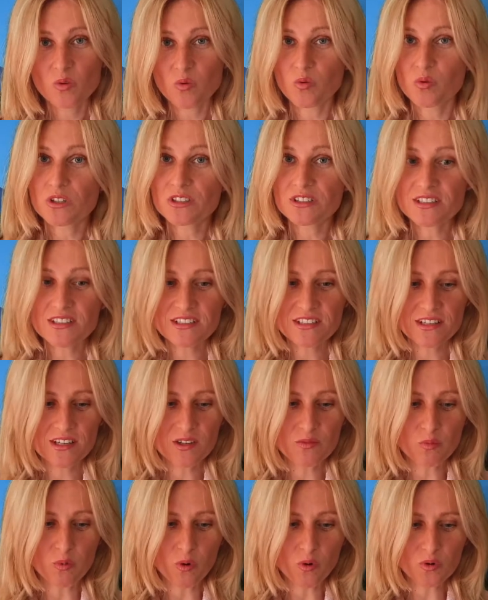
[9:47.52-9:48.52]
What is the
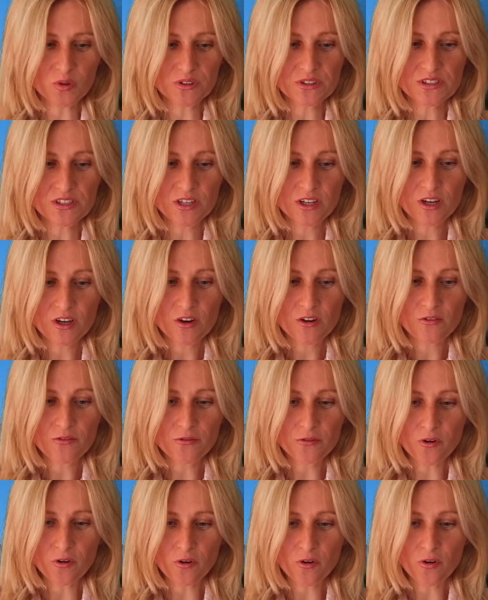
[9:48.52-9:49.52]
reward
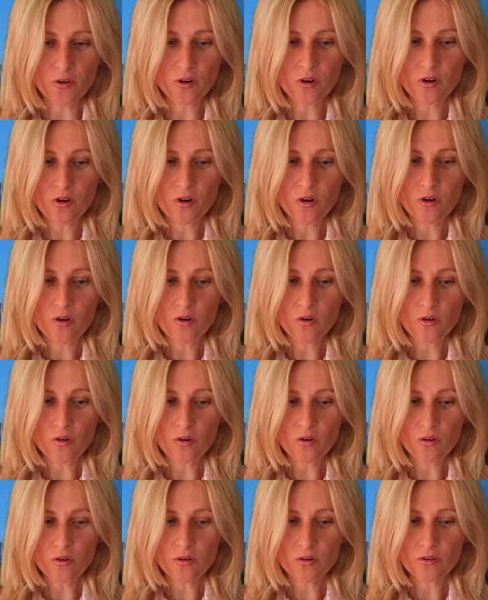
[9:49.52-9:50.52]
for
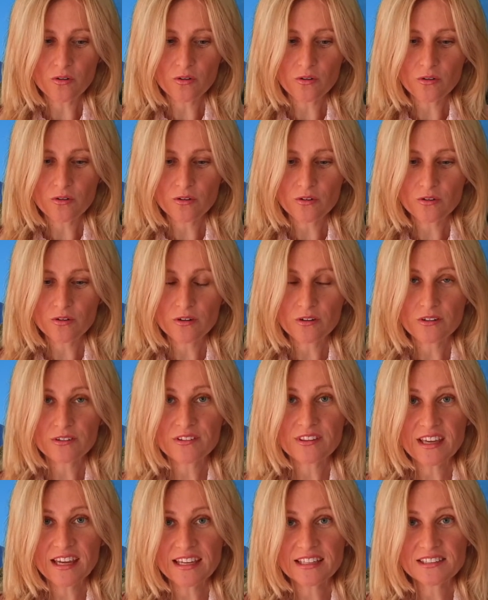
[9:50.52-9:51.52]

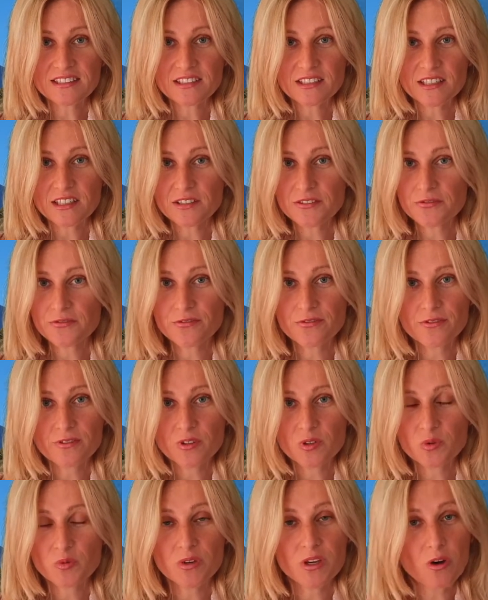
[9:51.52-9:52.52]
that if
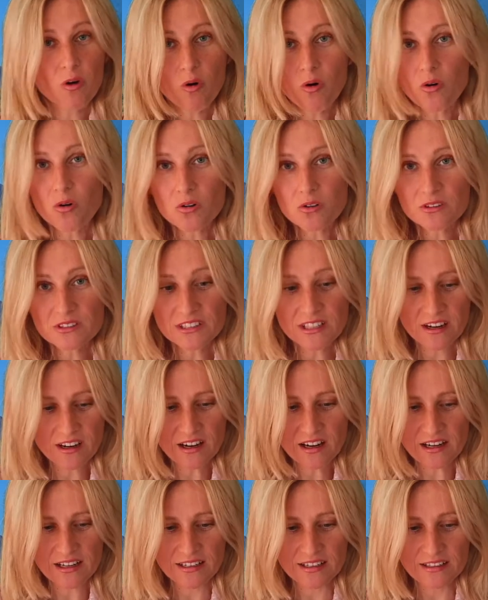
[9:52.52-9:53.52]
we all
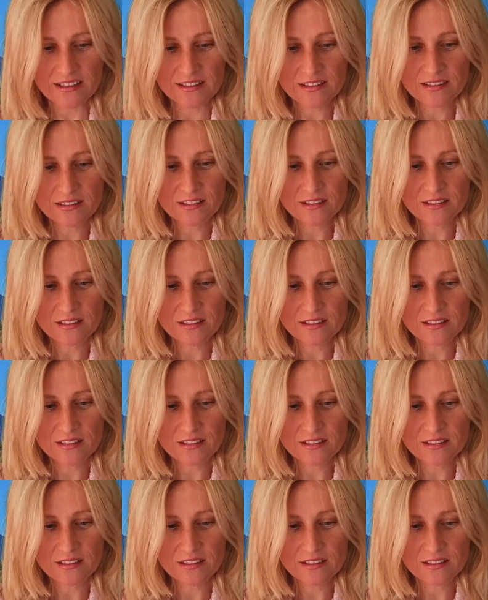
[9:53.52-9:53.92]
die?